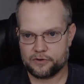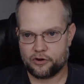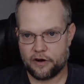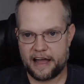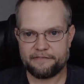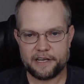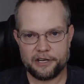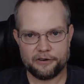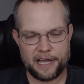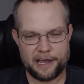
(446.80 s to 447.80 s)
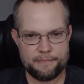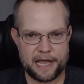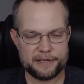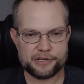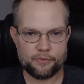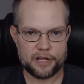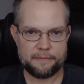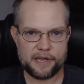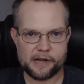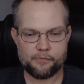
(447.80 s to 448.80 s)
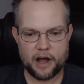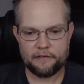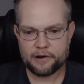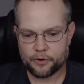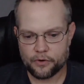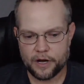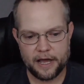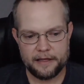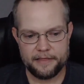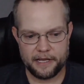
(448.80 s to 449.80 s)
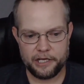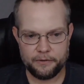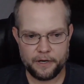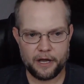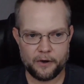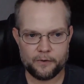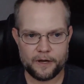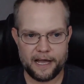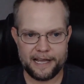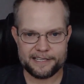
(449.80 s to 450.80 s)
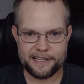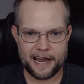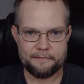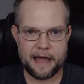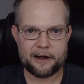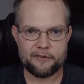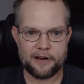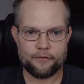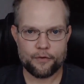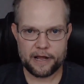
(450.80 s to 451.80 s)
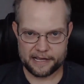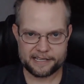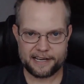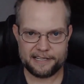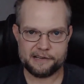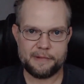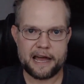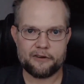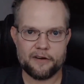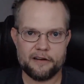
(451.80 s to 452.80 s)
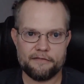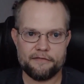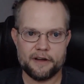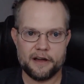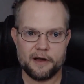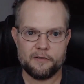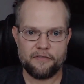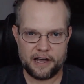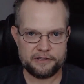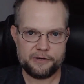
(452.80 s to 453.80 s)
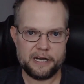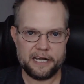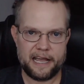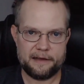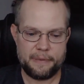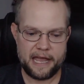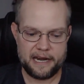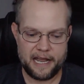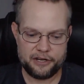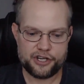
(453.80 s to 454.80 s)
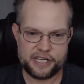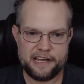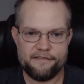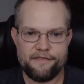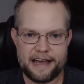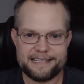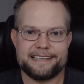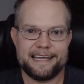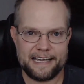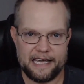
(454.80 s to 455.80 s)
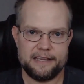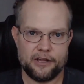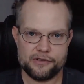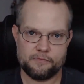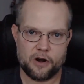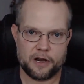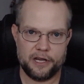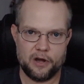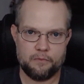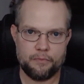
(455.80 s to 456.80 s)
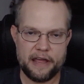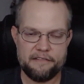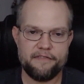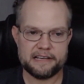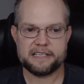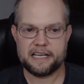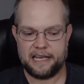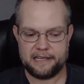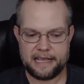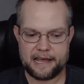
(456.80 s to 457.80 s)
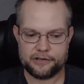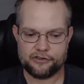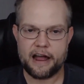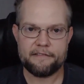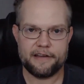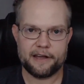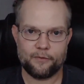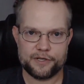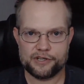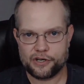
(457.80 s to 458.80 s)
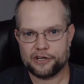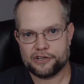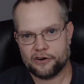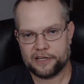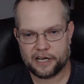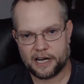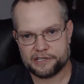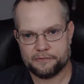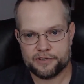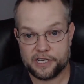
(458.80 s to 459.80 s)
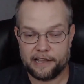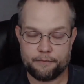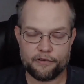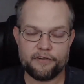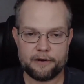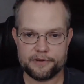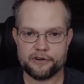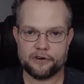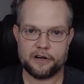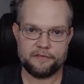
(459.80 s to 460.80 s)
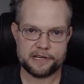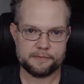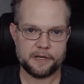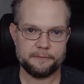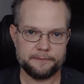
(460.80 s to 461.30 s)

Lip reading: crafting your campaigns to where they become profitable, then you know it's not a matter of risk. It's a matter of fine-tuning a campaign and just investing in those investing in that traffic, which is going to turn into customers and provide a return on investment.